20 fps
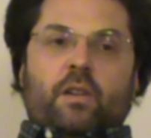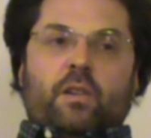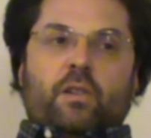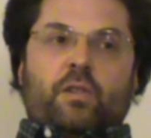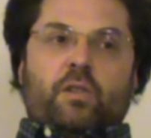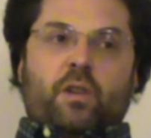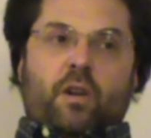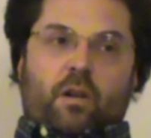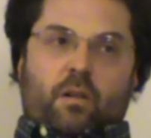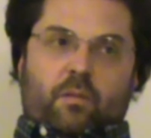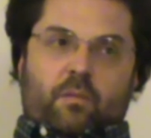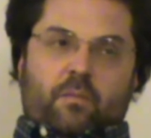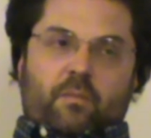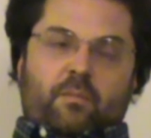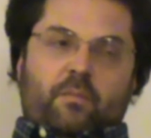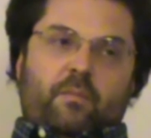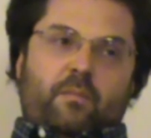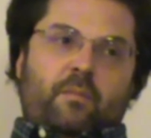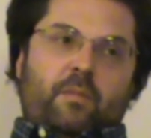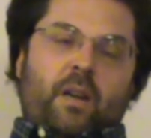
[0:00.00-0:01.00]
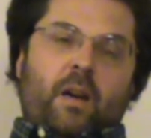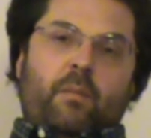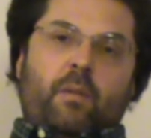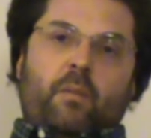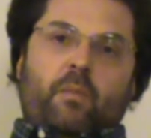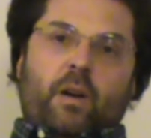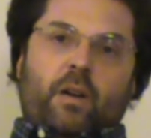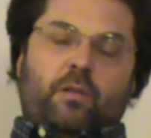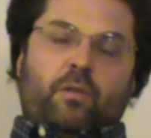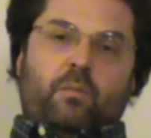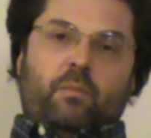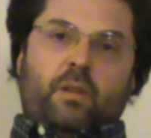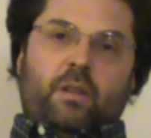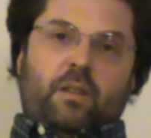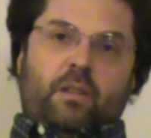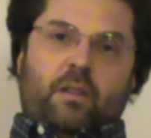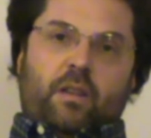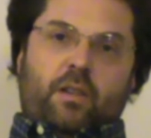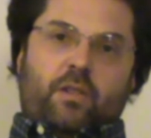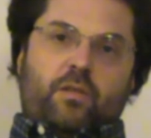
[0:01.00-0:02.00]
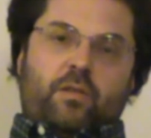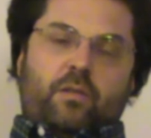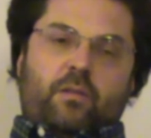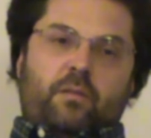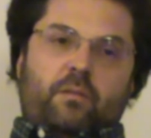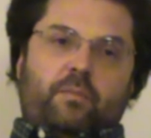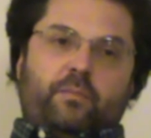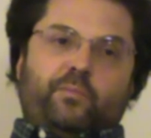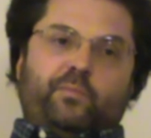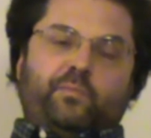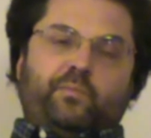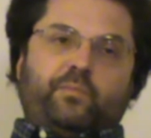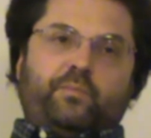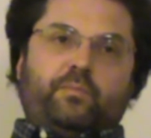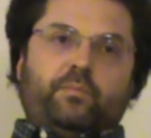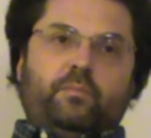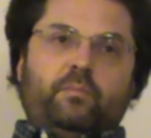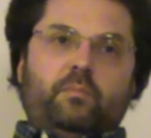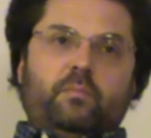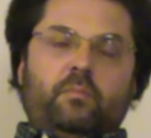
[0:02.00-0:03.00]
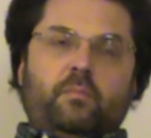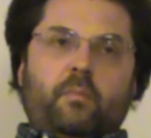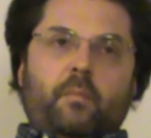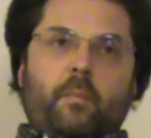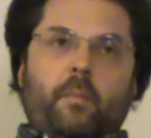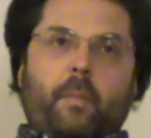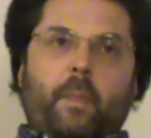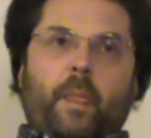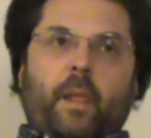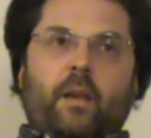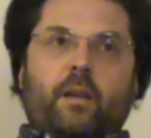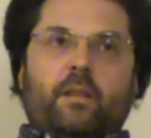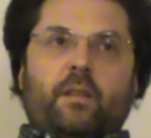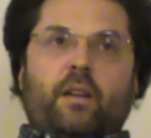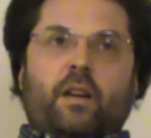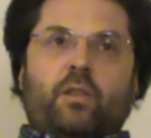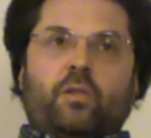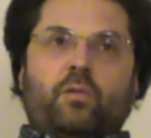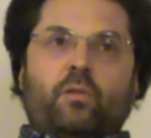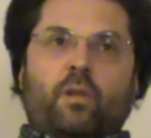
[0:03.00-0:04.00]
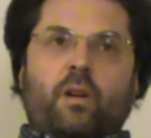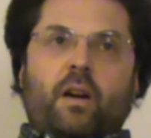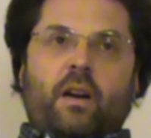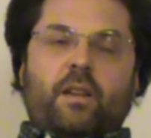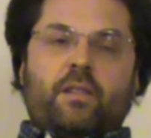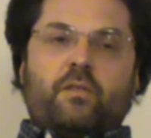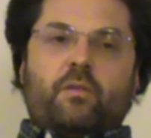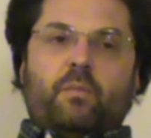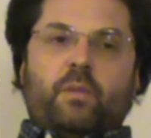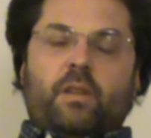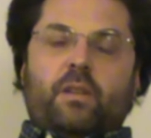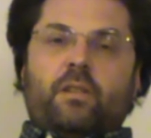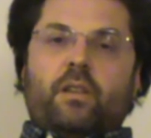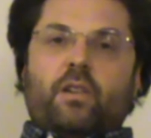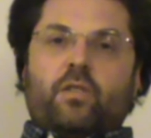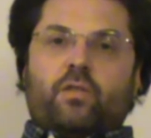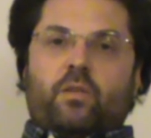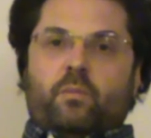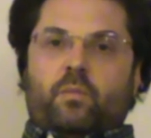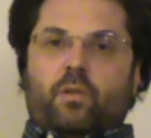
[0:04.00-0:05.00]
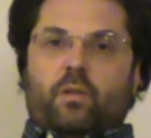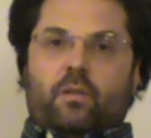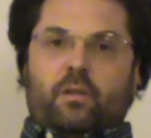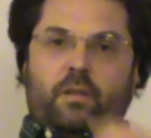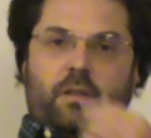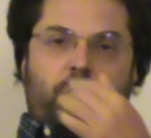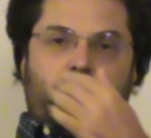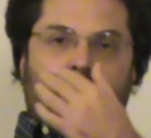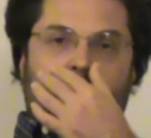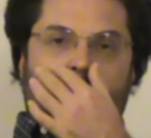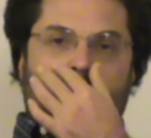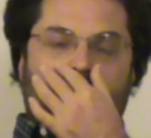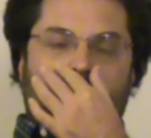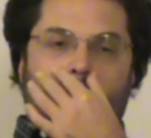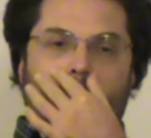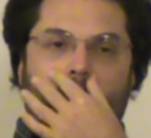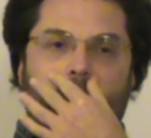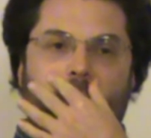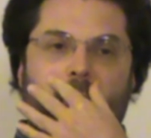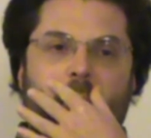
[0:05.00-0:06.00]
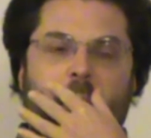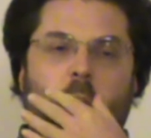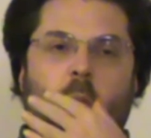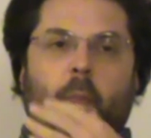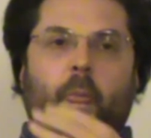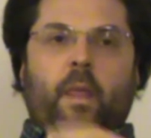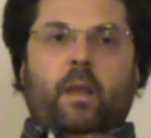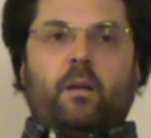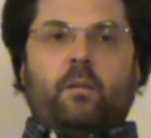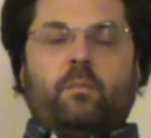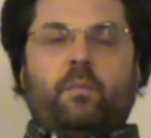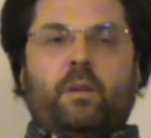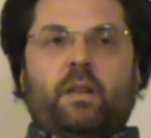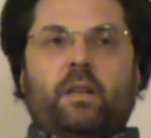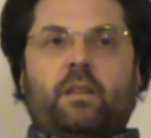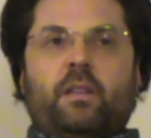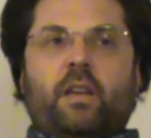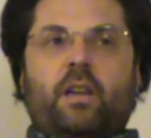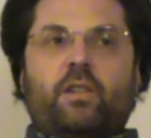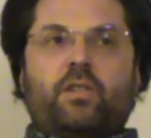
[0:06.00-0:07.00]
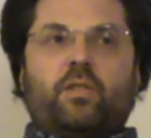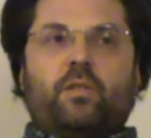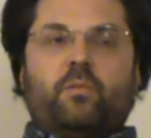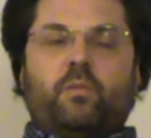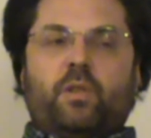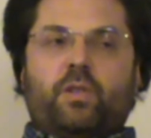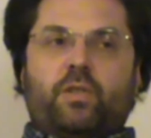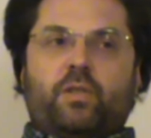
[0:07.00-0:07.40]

So, coming back to meditation. There are two kinds of meditation, broadly speaking. Meditation